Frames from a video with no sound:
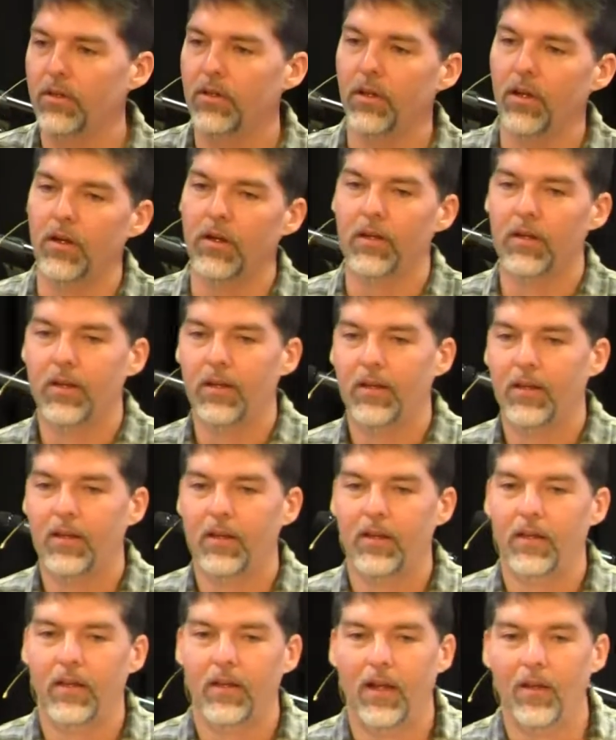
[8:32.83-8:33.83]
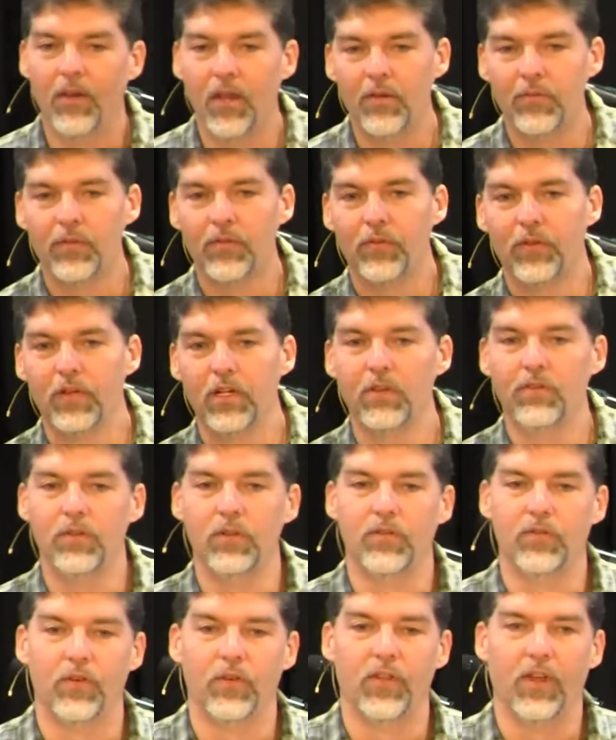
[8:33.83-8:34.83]
you know, I'll never forgive
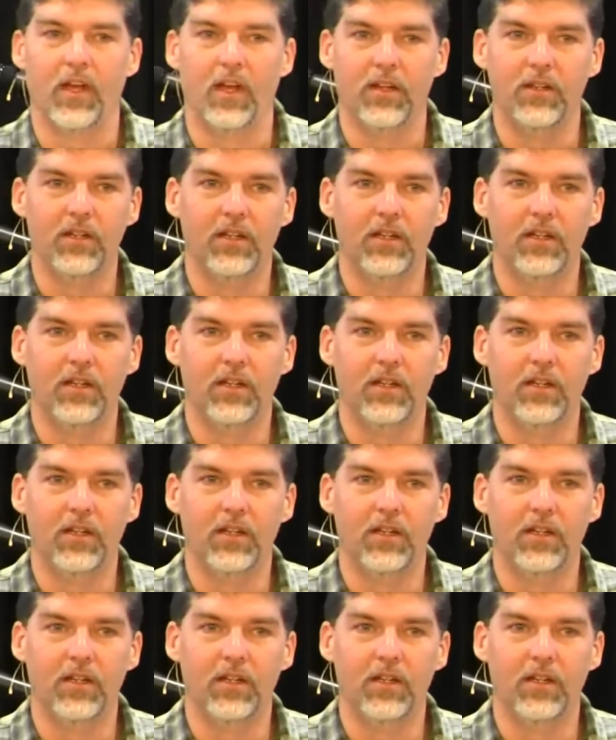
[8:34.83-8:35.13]
you for that.